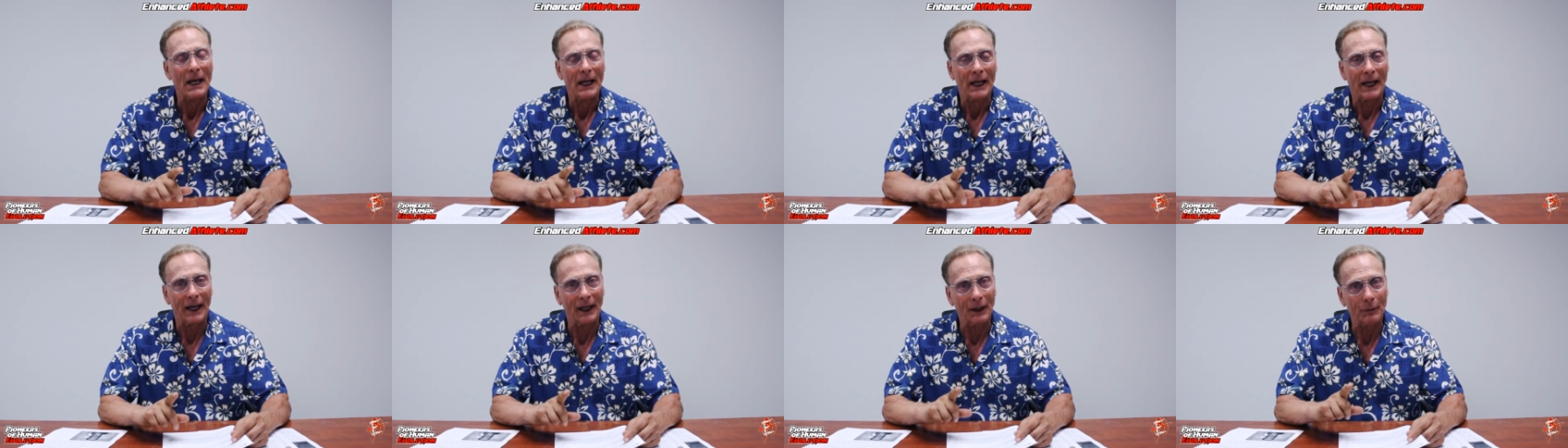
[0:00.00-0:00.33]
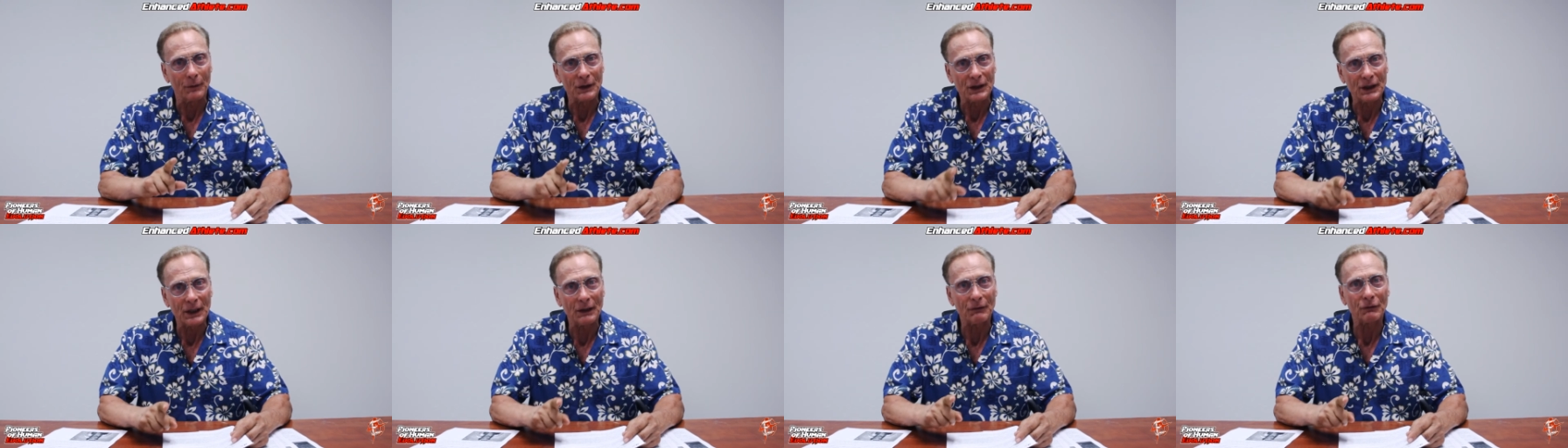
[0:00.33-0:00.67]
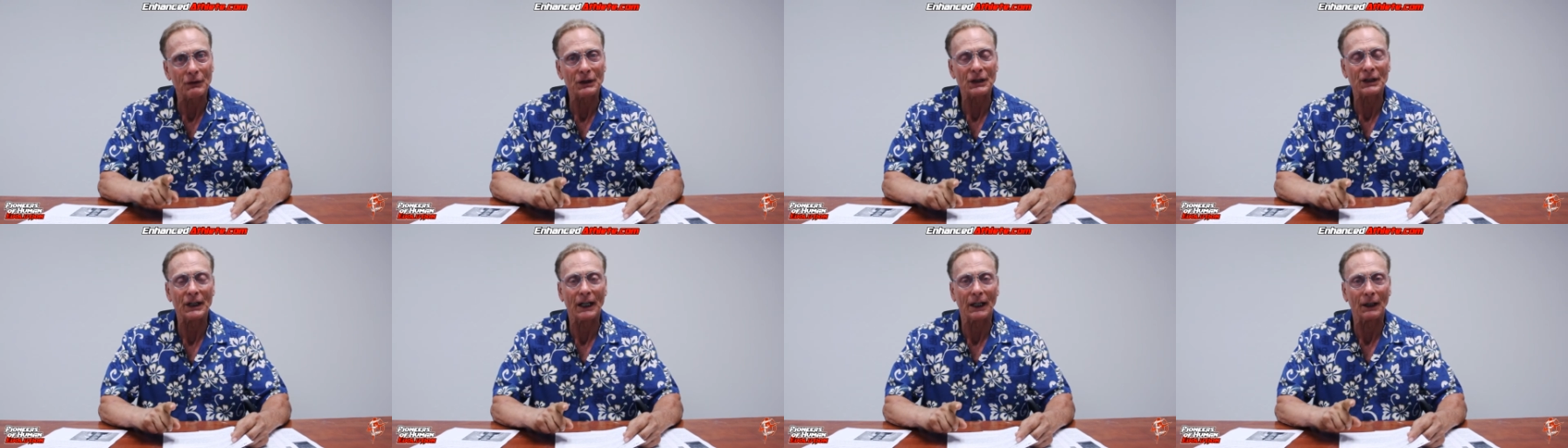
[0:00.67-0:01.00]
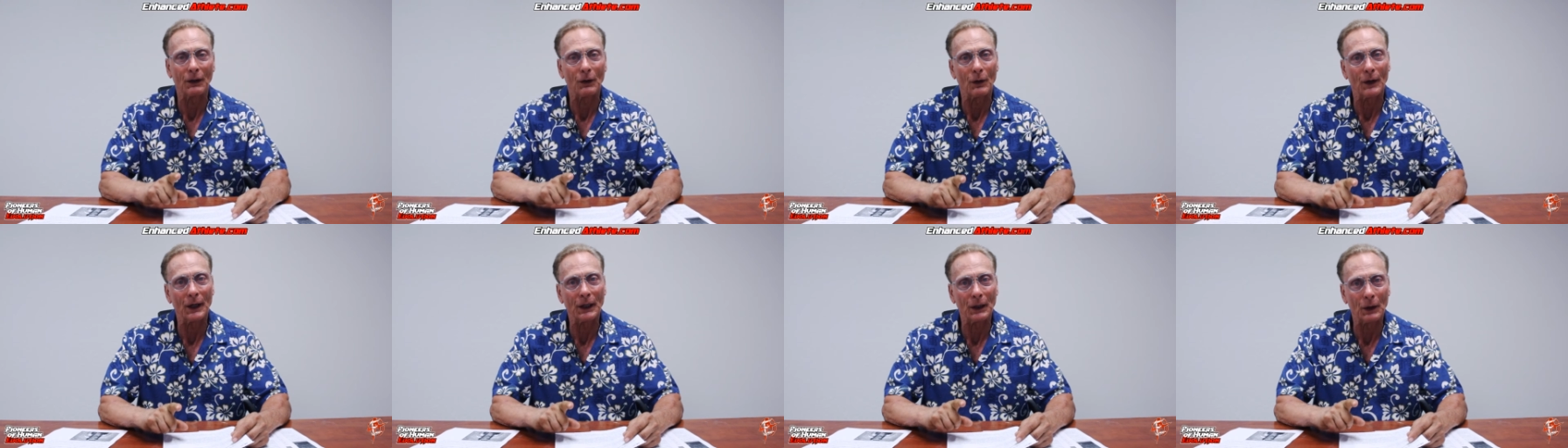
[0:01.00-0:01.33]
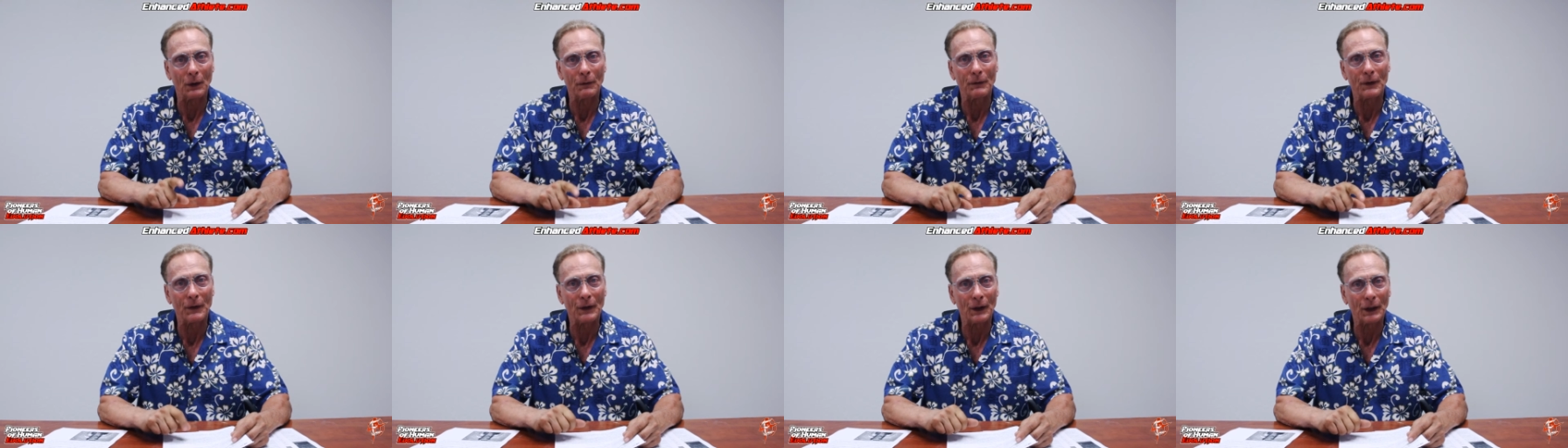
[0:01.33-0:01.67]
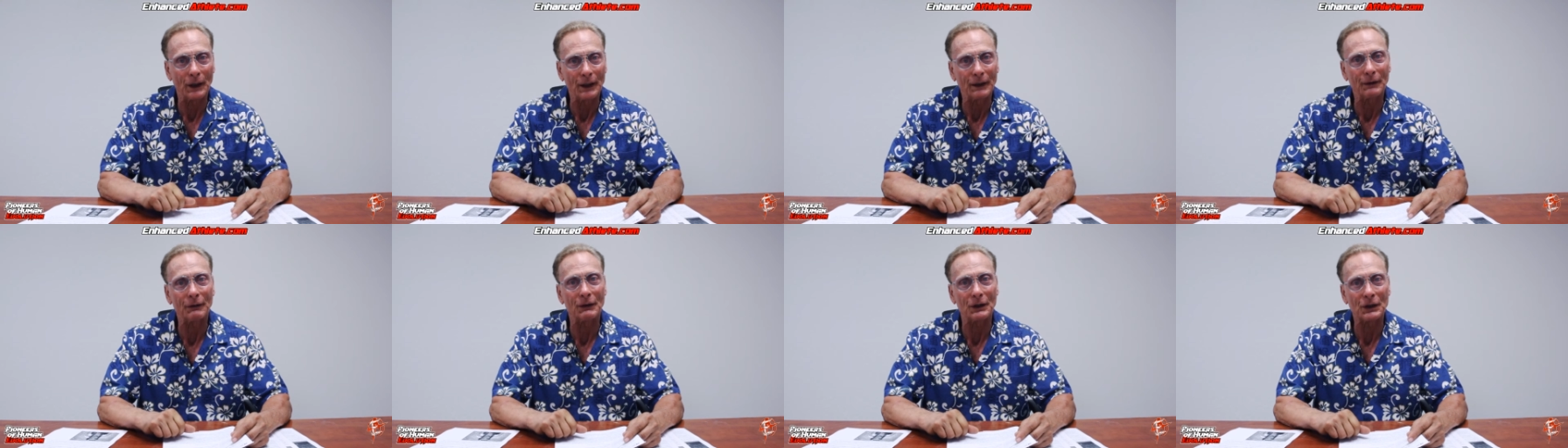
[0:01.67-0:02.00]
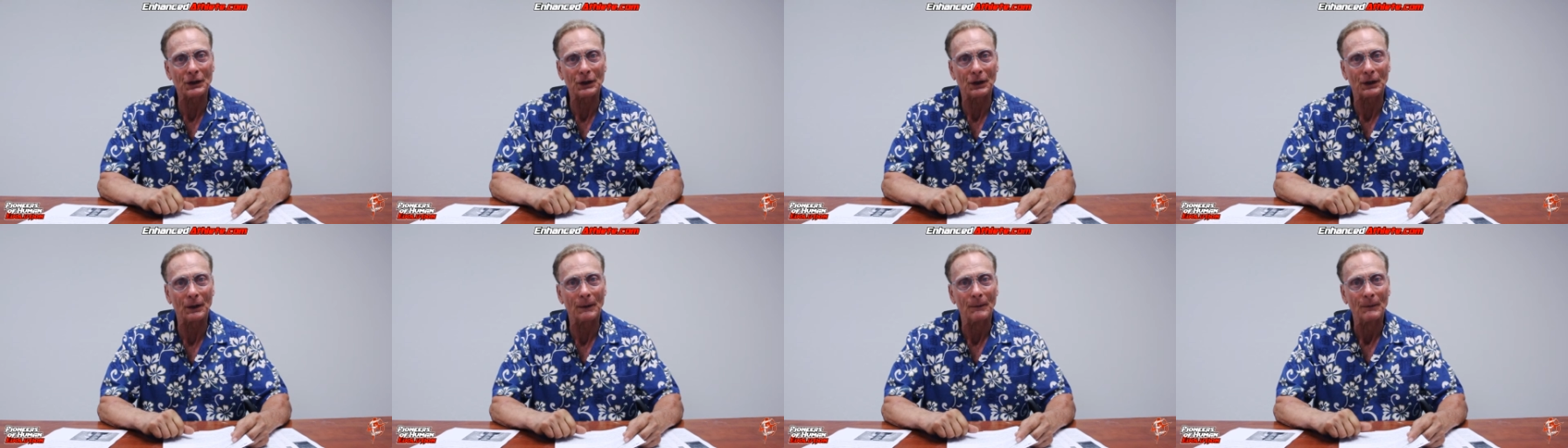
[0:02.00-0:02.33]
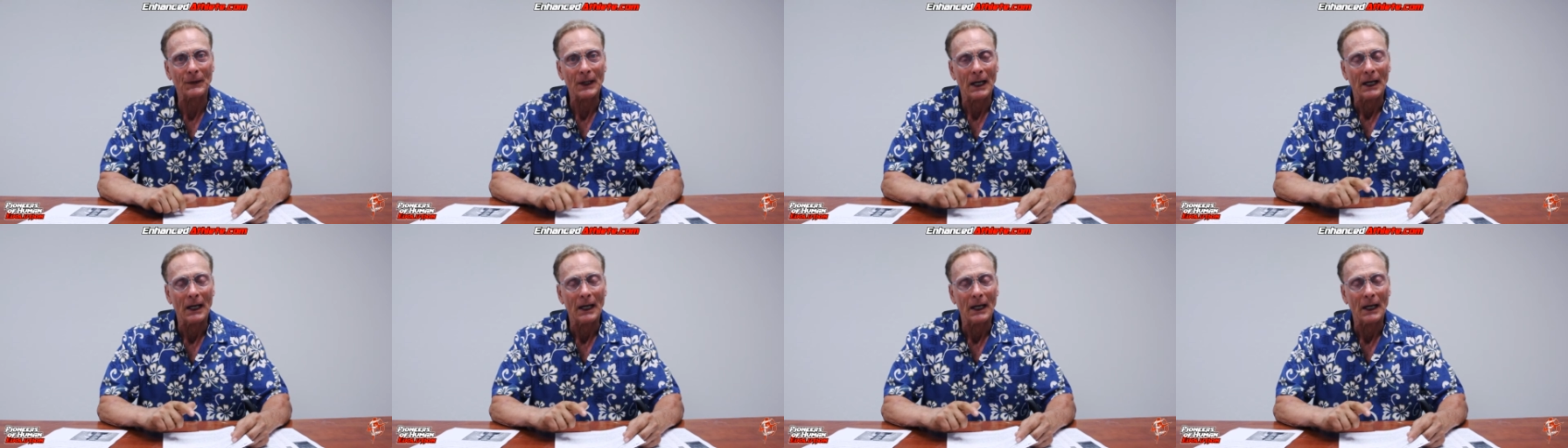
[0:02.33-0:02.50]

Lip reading: And it was interesting going over the literature.